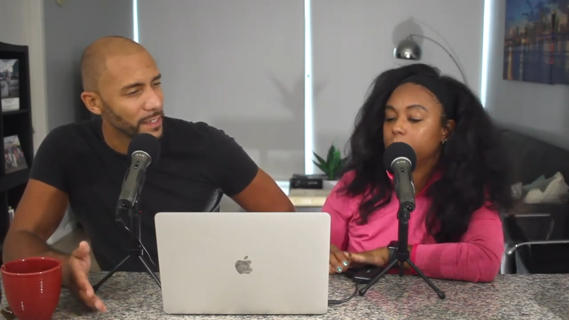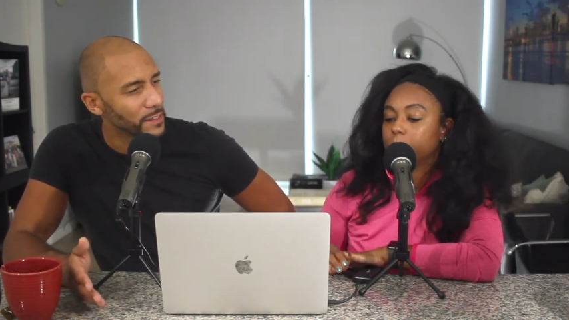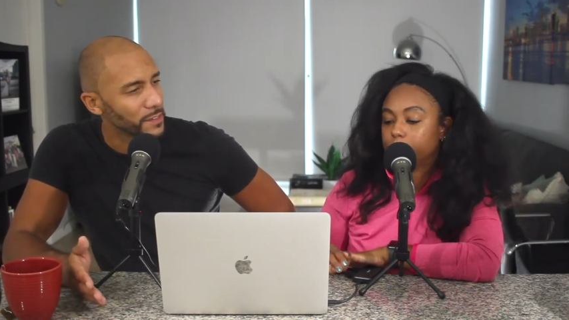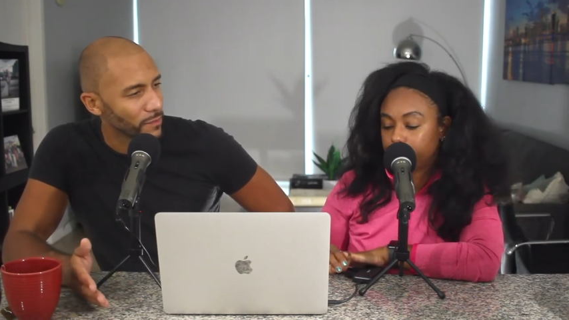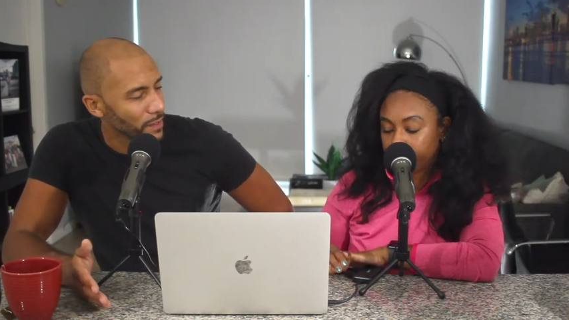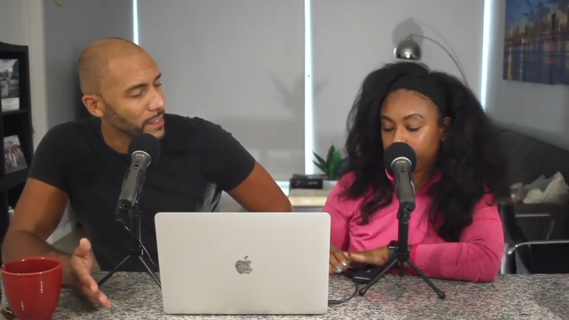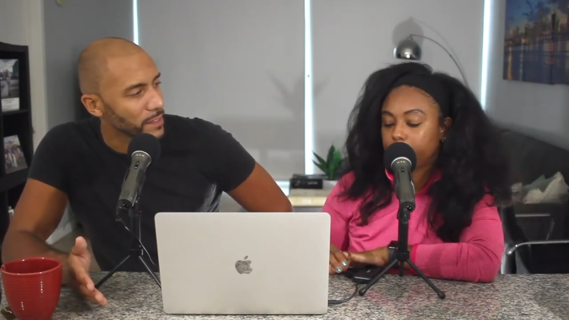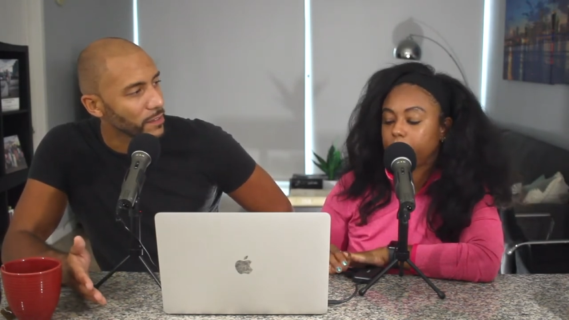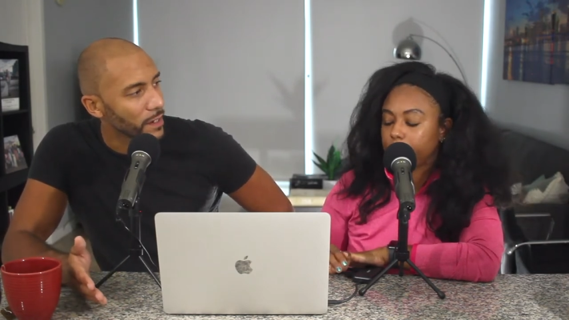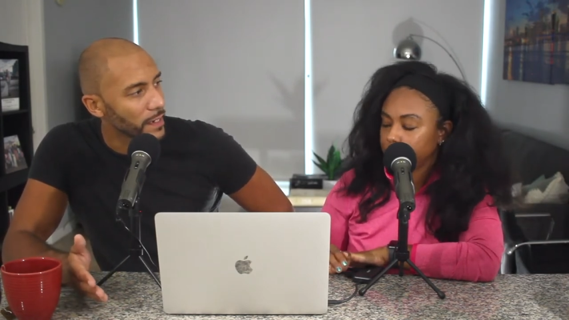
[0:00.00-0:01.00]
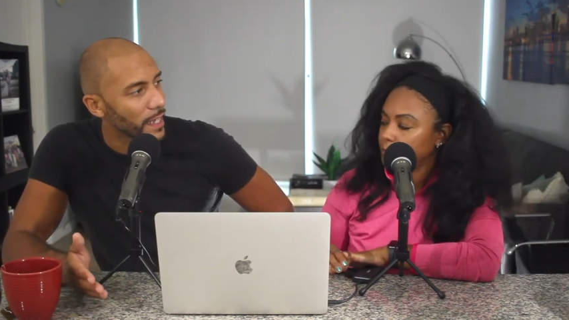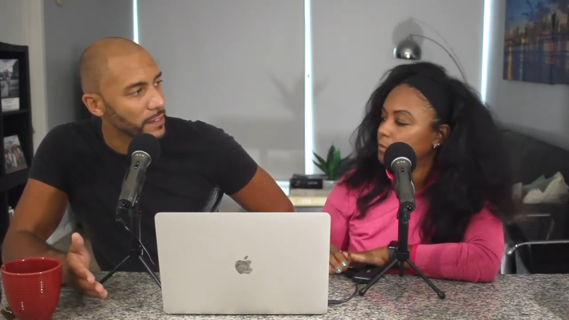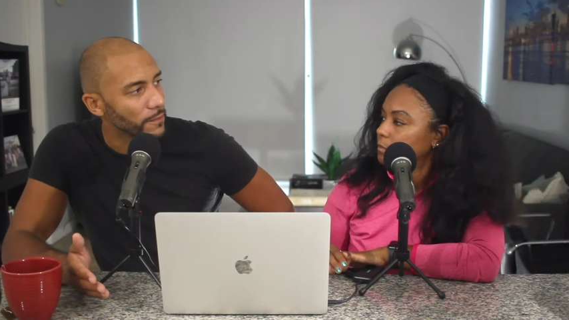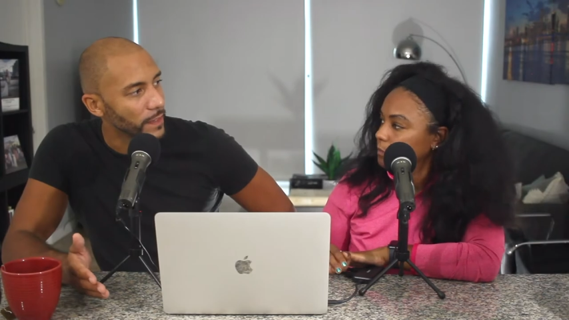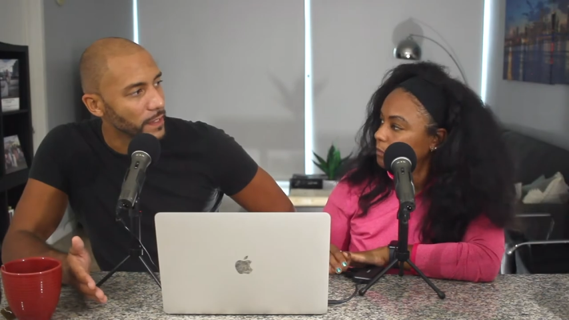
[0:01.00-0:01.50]
Speaker 1: and you're really starting not to
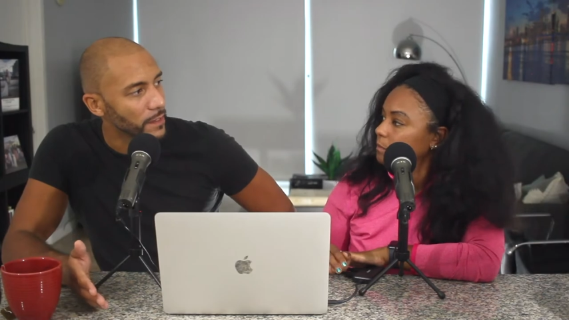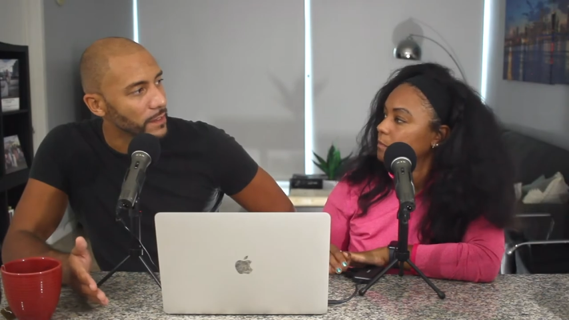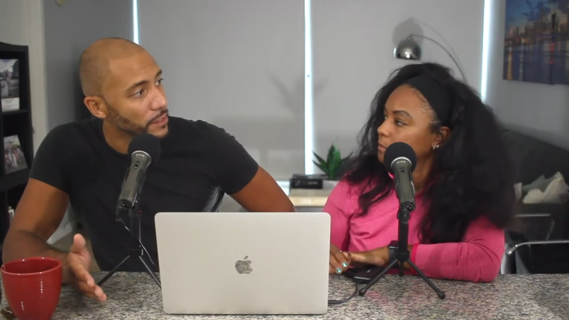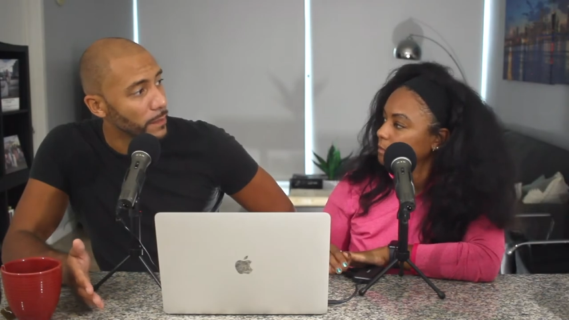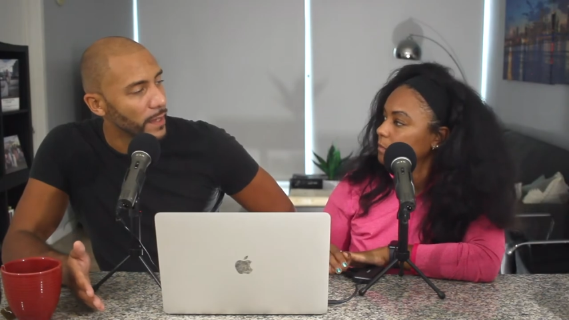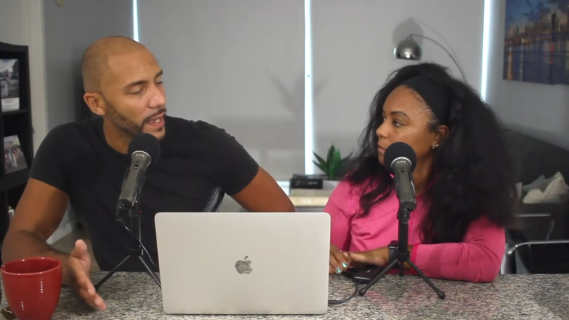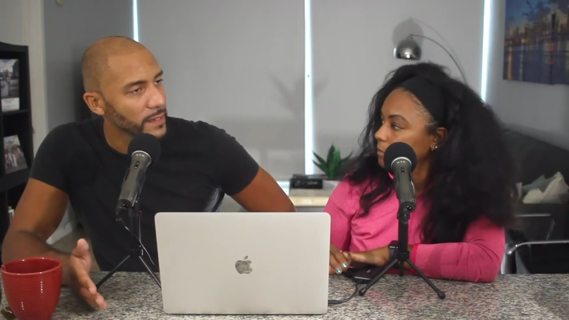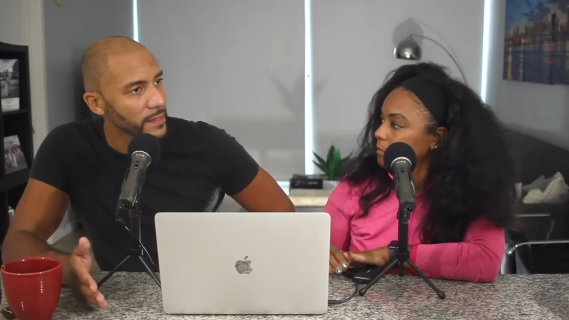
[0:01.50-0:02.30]
feel your best